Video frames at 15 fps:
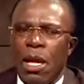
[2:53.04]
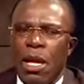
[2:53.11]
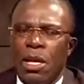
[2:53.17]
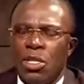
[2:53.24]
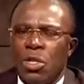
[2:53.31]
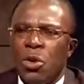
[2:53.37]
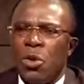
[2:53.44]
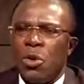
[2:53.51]

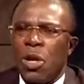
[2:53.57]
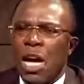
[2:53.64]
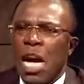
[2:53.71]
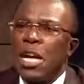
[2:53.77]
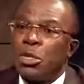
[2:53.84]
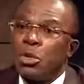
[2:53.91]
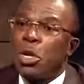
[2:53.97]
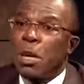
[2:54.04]
So
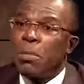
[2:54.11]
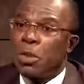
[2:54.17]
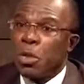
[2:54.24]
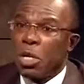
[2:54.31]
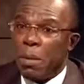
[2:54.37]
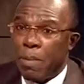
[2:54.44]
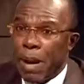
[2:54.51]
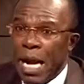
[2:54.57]
I took him to
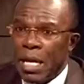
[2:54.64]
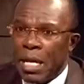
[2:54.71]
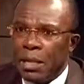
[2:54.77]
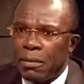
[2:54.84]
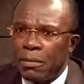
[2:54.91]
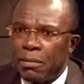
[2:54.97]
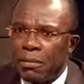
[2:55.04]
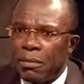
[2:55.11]
the bank
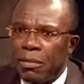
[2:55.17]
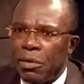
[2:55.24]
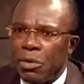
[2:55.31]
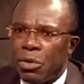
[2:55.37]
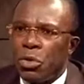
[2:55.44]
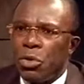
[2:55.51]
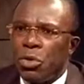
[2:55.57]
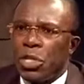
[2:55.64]

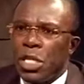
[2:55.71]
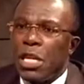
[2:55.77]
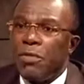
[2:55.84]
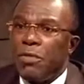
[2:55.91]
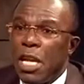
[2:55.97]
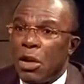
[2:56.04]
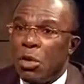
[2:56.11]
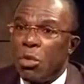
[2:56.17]
to see if
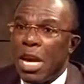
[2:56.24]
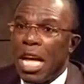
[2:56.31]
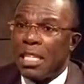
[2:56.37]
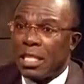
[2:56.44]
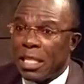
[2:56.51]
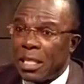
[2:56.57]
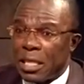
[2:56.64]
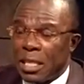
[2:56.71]
they could
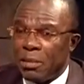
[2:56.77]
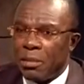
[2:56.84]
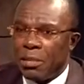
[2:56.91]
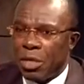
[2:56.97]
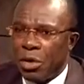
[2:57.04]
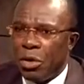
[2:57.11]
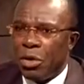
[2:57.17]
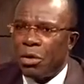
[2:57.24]
assist him.
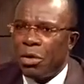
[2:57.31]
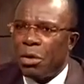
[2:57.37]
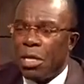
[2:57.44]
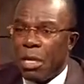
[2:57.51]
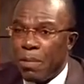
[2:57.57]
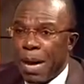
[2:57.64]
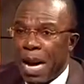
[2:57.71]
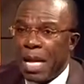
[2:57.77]
You know,
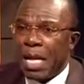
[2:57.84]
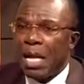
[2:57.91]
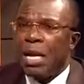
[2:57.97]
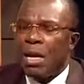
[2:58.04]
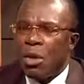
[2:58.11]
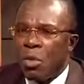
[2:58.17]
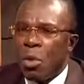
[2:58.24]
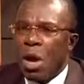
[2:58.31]
the bank
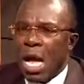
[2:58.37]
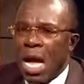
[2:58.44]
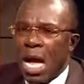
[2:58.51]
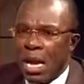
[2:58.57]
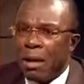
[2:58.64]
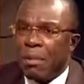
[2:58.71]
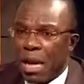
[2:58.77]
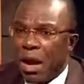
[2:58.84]
where
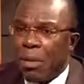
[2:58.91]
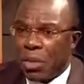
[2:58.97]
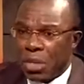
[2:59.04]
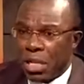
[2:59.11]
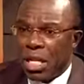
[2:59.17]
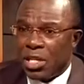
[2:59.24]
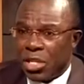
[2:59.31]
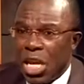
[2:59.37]
I was
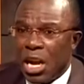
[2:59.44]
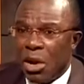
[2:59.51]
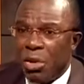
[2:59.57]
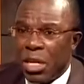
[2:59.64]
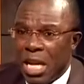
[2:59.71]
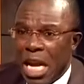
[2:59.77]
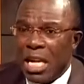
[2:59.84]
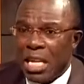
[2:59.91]
a
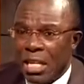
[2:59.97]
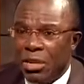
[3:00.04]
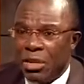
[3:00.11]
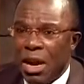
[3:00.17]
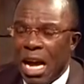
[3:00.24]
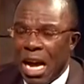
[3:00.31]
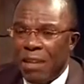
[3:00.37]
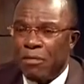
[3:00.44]
shareholder and, you know,
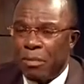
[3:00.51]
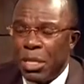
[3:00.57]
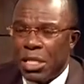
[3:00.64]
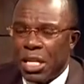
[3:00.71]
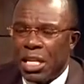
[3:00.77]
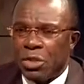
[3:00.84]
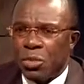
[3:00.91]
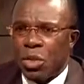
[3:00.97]
I have
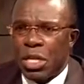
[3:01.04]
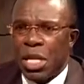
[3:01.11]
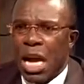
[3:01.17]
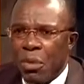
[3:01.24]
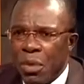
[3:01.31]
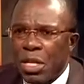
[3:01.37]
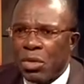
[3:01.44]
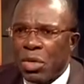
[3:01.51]
business with. I
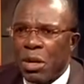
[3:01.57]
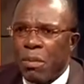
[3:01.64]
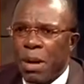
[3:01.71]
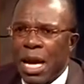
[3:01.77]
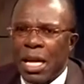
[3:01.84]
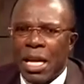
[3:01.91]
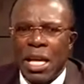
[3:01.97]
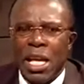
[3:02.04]
went to the
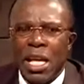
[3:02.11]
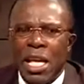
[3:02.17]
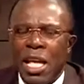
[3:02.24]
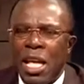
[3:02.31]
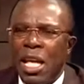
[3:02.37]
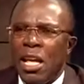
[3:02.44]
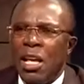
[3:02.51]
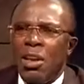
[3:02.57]
bank.
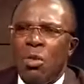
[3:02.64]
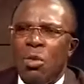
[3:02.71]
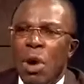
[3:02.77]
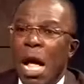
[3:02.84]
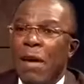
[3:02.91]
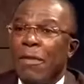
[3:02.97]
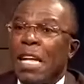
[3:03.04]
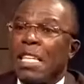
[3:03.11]

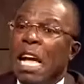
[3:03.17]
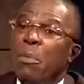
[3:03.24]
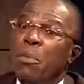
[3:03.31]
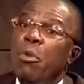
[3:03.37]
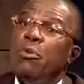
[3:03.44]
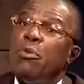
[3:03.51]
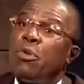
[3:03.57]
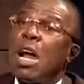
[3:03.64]
In fact, I
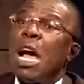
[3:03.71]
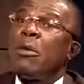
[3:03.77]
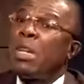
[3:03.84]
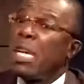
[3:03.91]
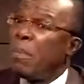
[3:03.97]
moved around the